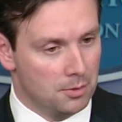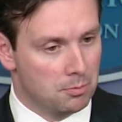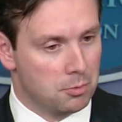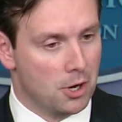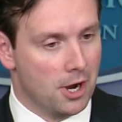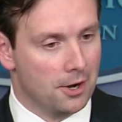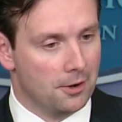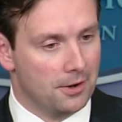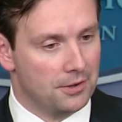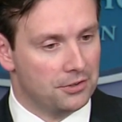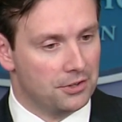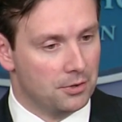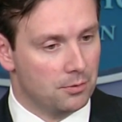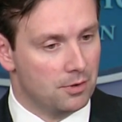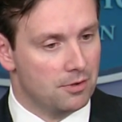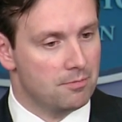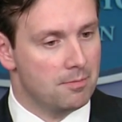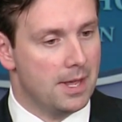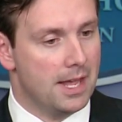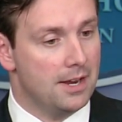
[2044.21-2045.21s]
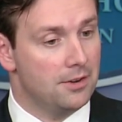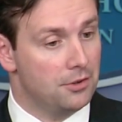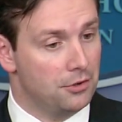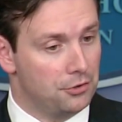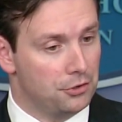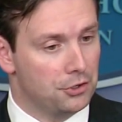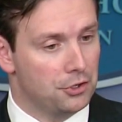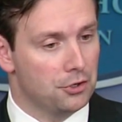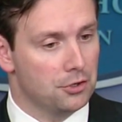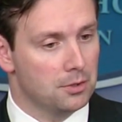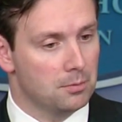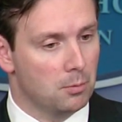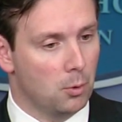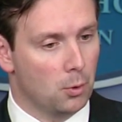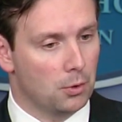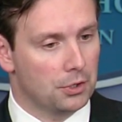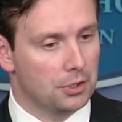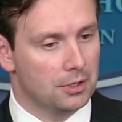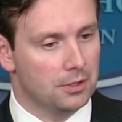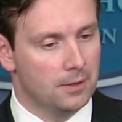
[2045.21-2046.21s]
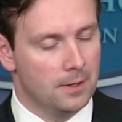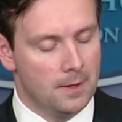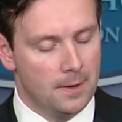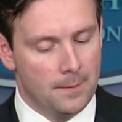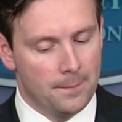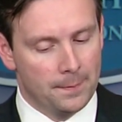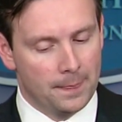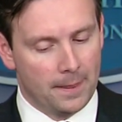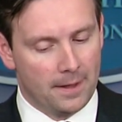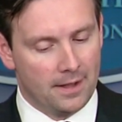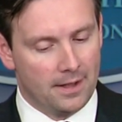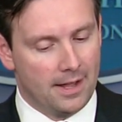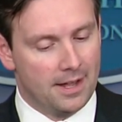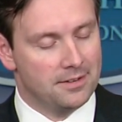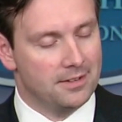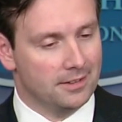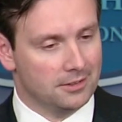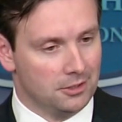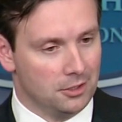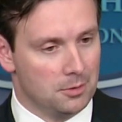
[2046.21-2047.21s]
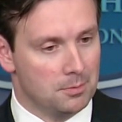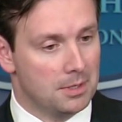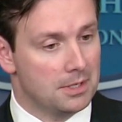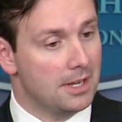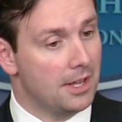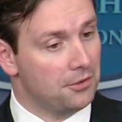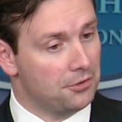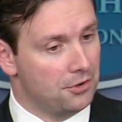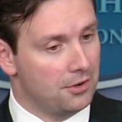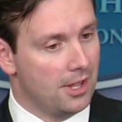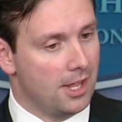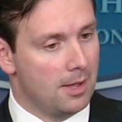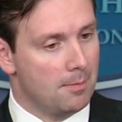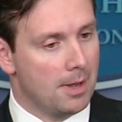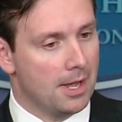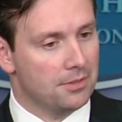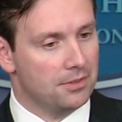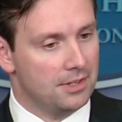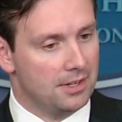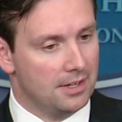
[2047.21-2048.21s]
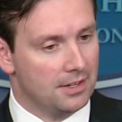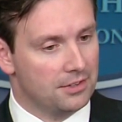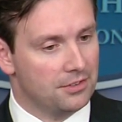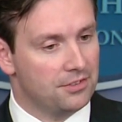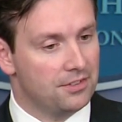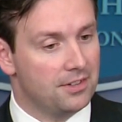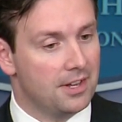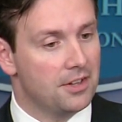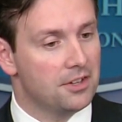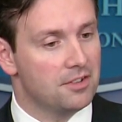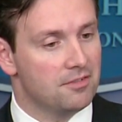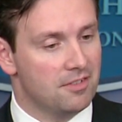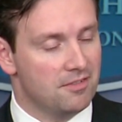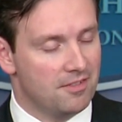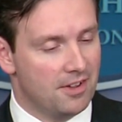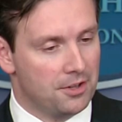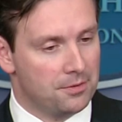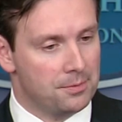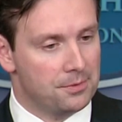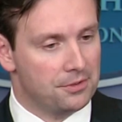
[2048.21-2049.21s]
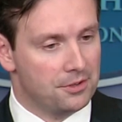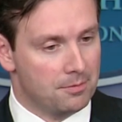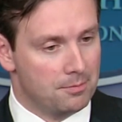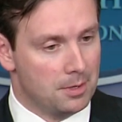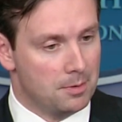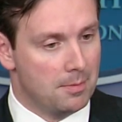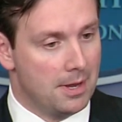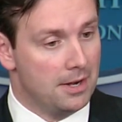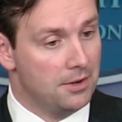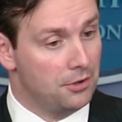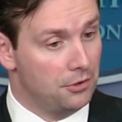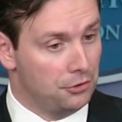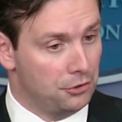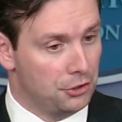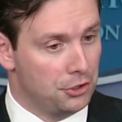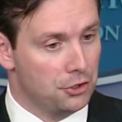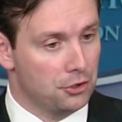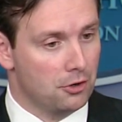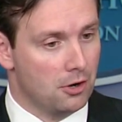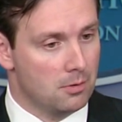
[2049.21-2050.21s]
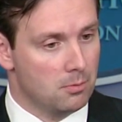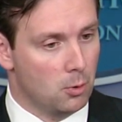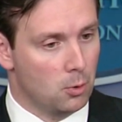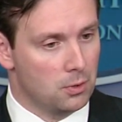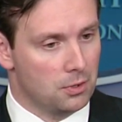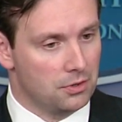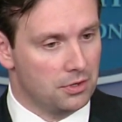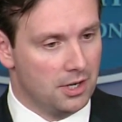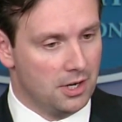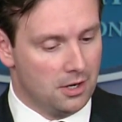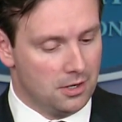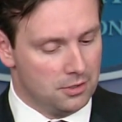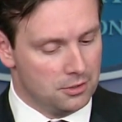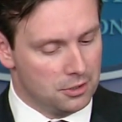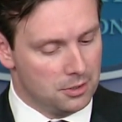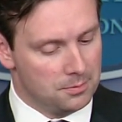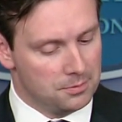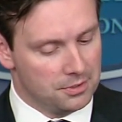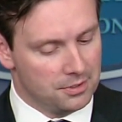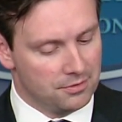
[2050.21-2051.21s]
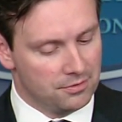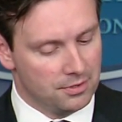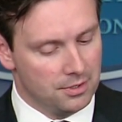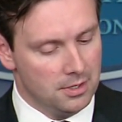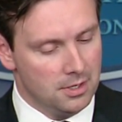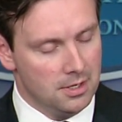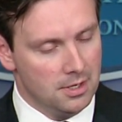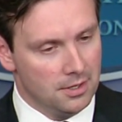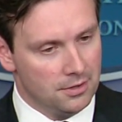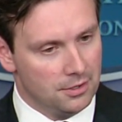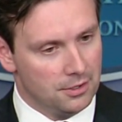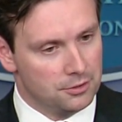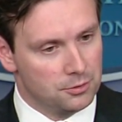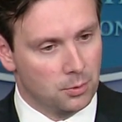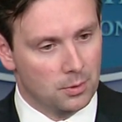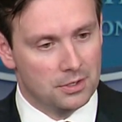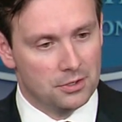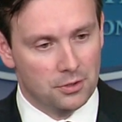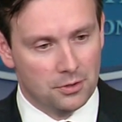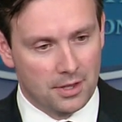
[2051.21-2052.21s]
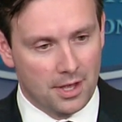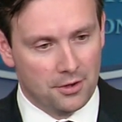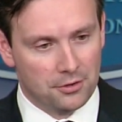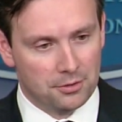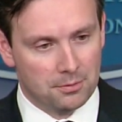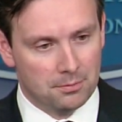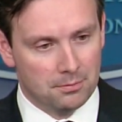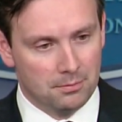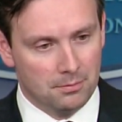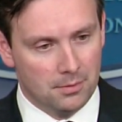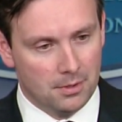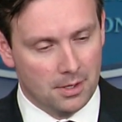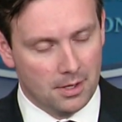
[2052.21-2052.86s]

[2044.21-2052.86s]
the progress that we've made to secure the border. I talked a little bit yesterday about the extensive investments that have been made to secure our border there in terms of the 22,000